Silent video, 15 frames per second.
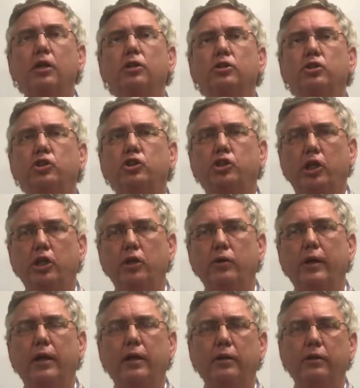to show you
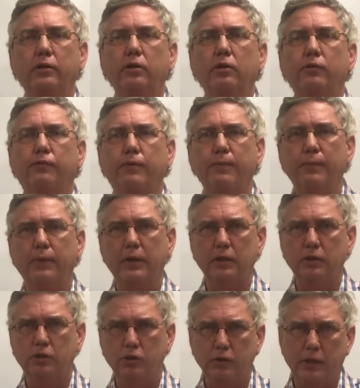how to do your From Then
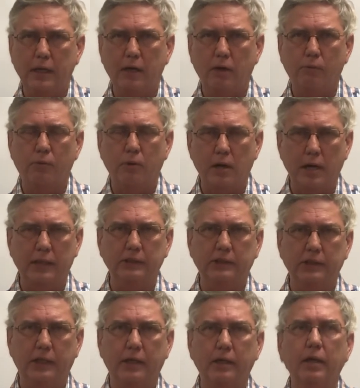to Now
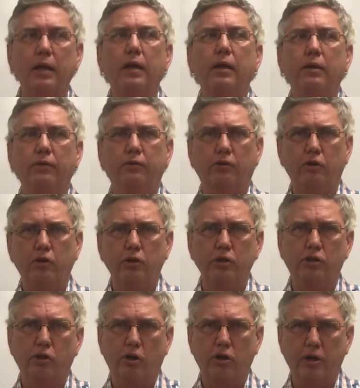project so you can turn